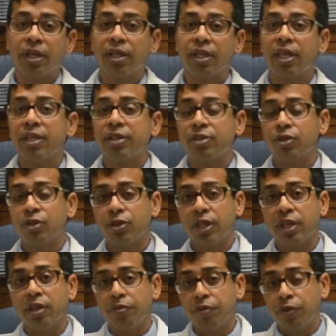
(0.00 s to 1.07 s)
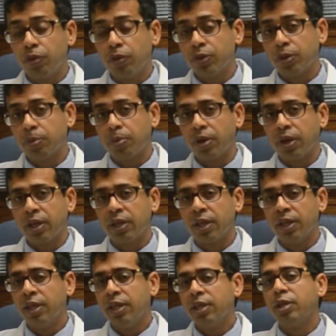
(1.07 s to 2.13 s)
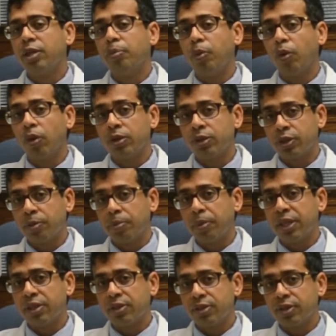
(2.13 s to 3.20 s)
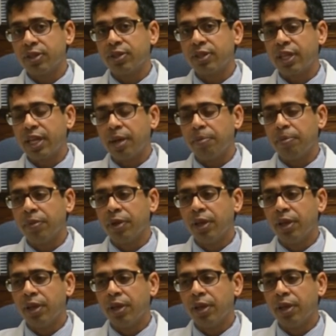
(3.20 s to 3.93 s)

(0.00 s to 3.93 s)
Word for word: and that's just the infusion part. The bolus remains the same.